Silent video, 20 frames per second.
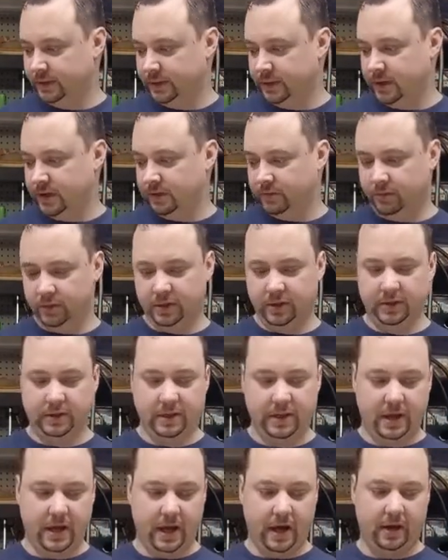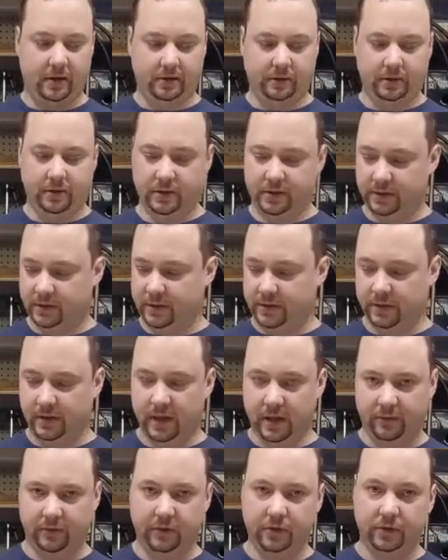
With the D handle you can still have a